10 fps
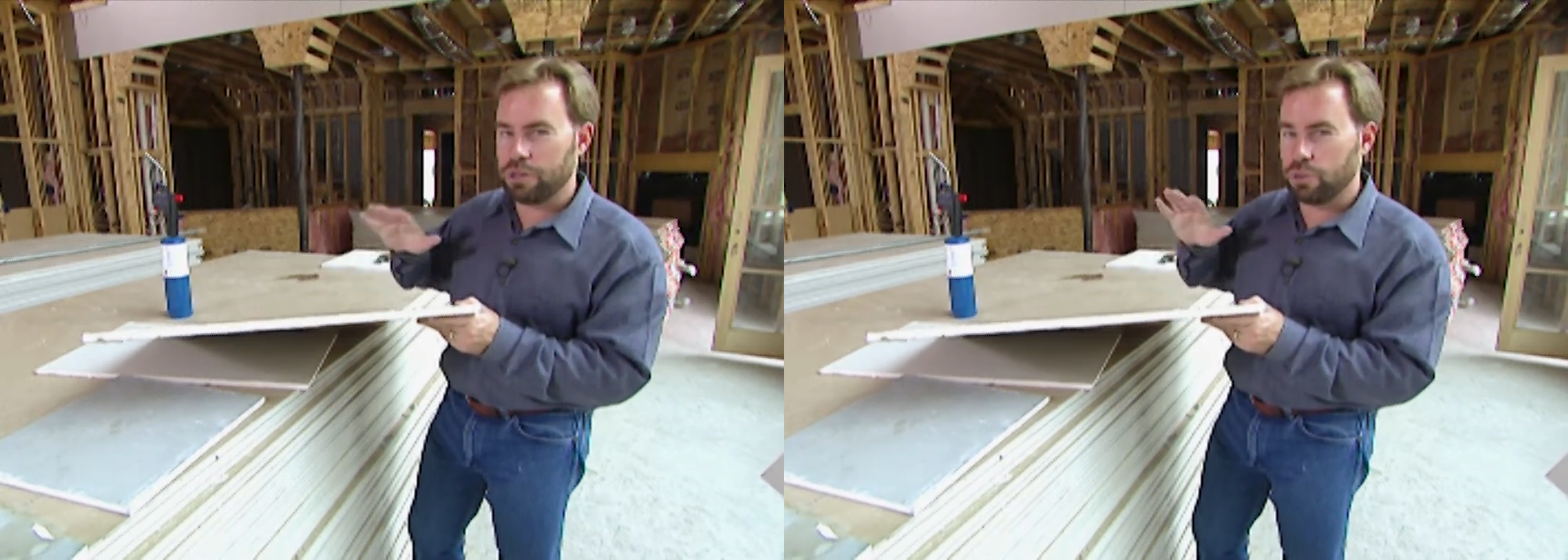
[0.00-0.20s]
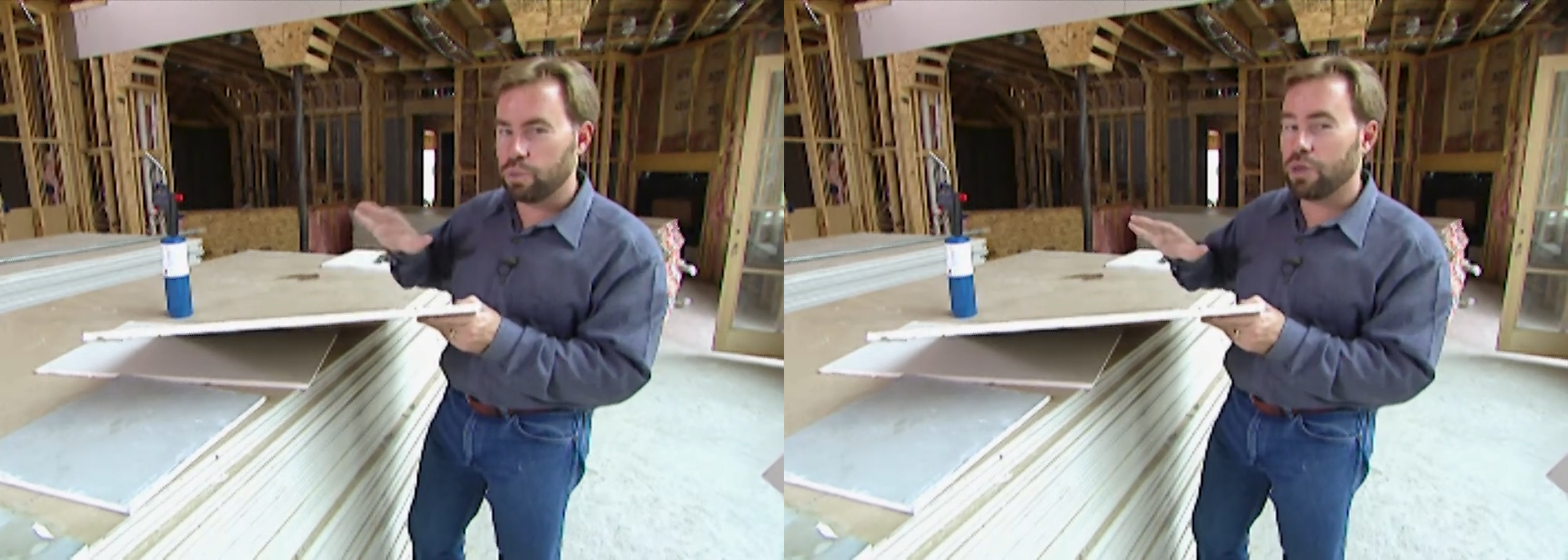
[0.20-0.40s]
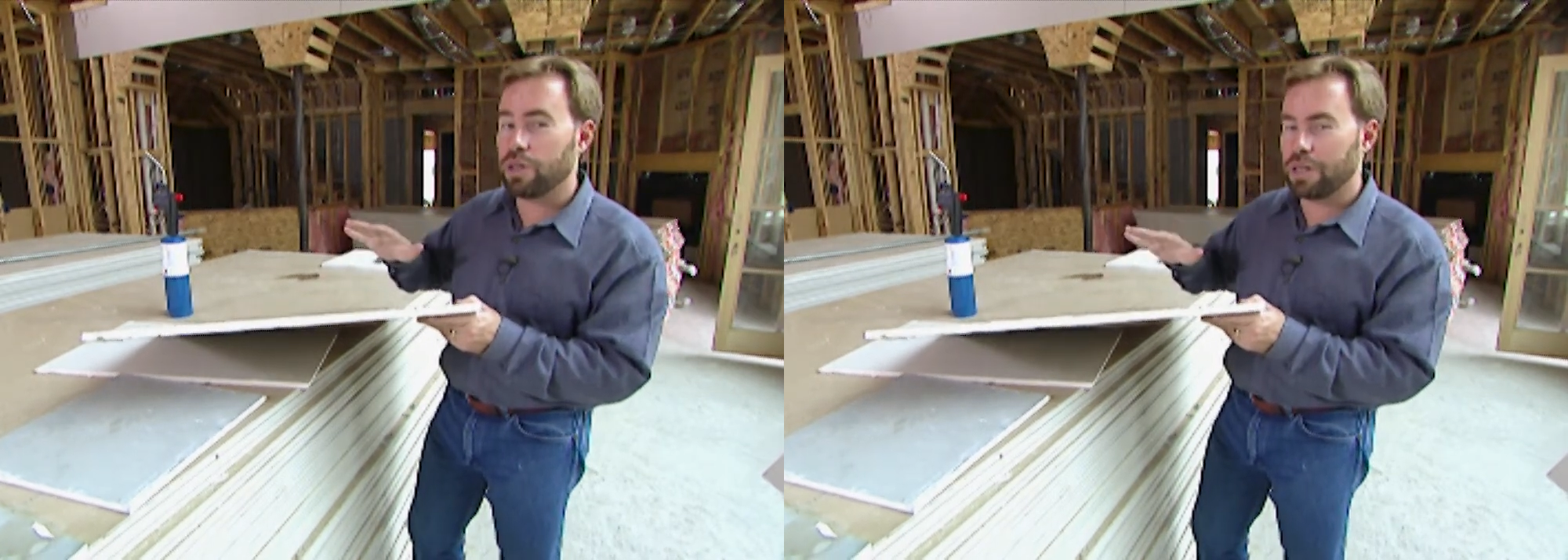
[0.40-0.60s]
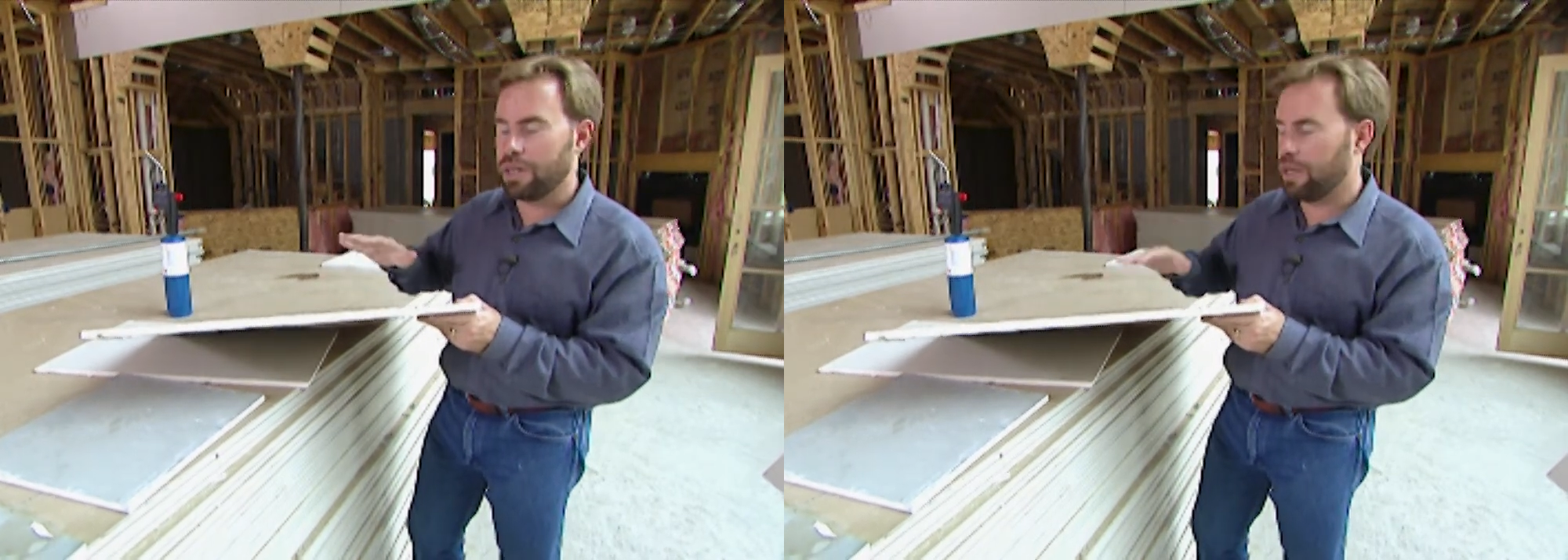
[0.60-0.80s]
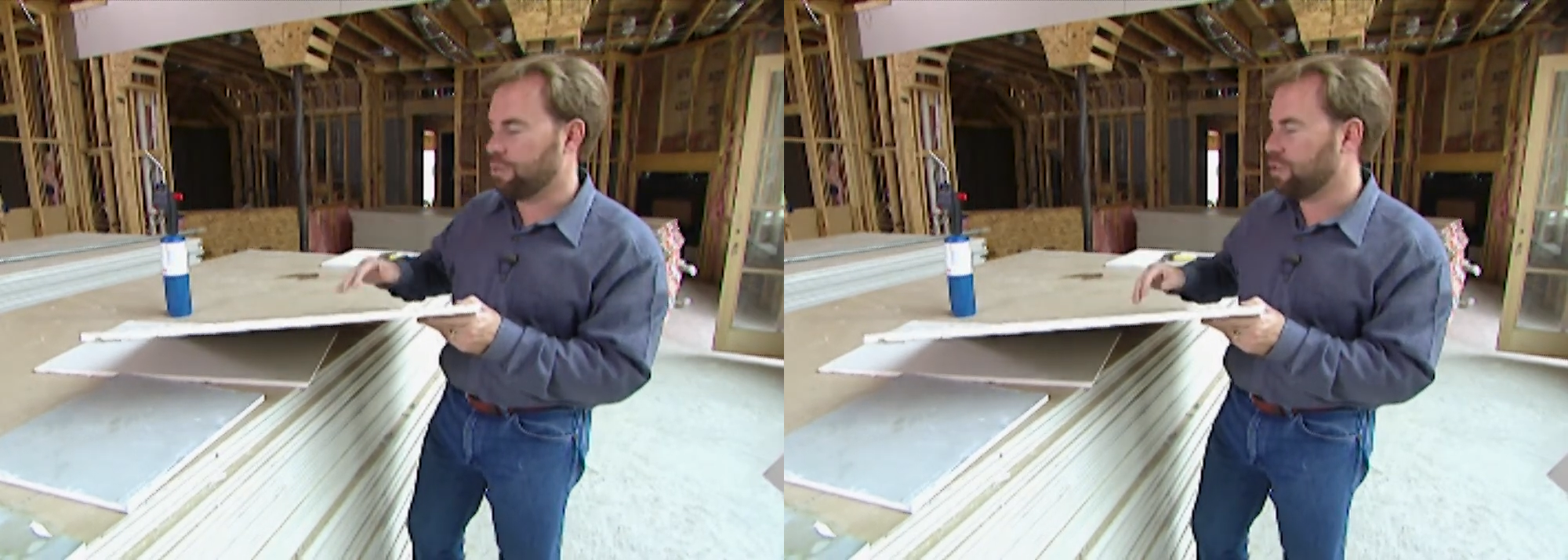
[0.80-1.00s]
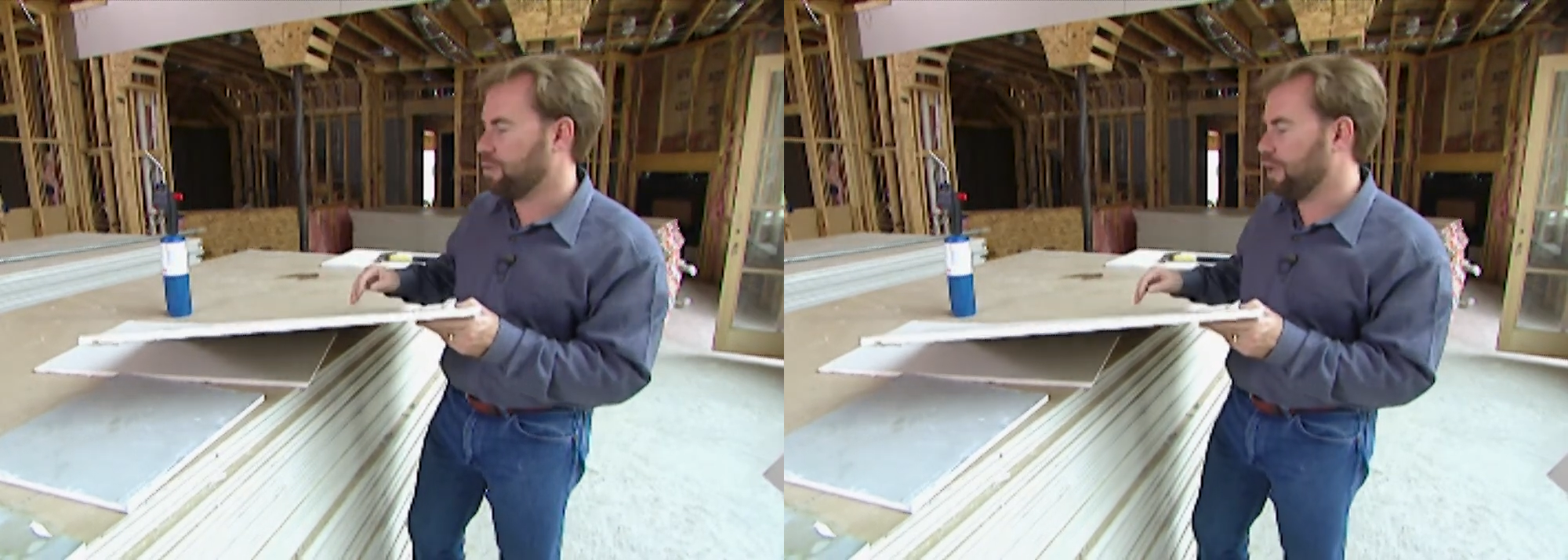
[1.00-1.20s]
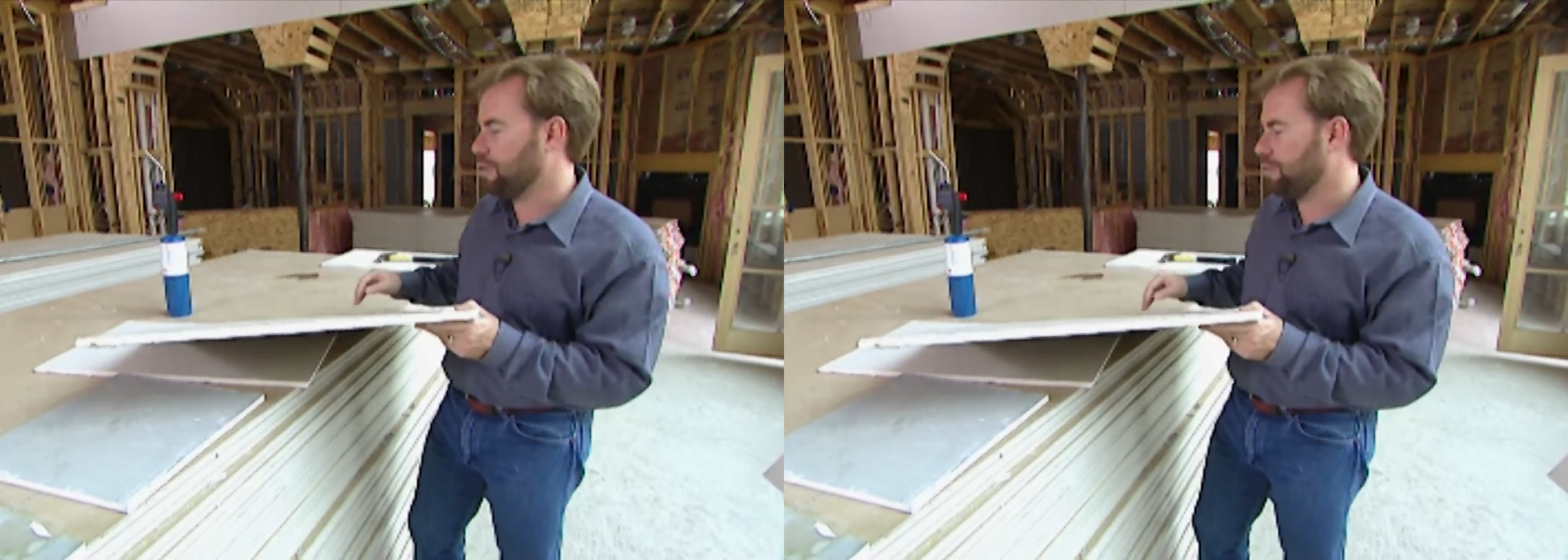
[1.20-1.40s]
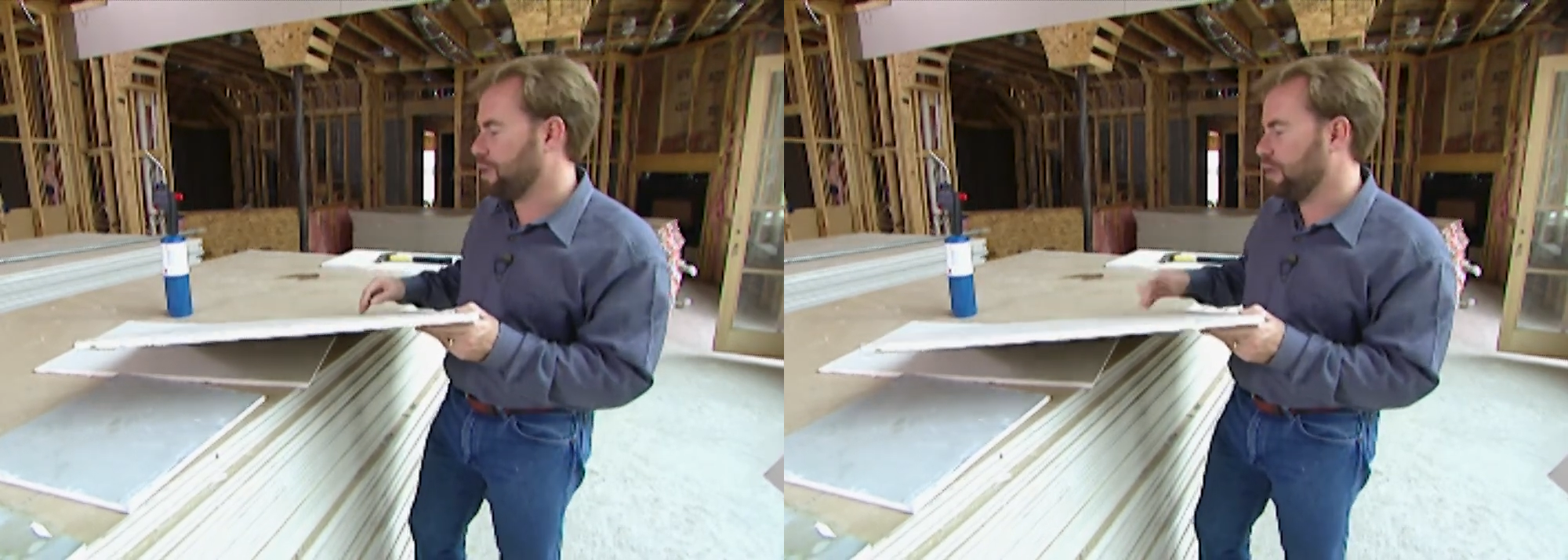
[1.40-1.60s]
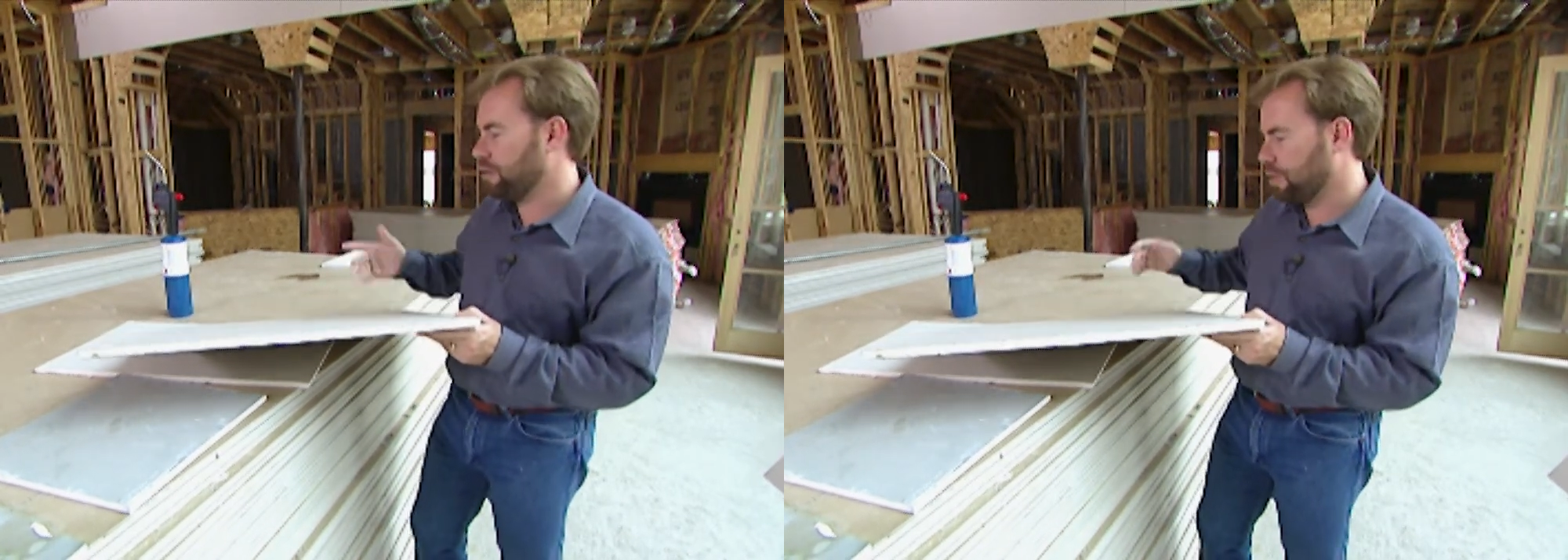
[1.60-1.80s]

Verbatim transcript: is really going to help slow down the fire.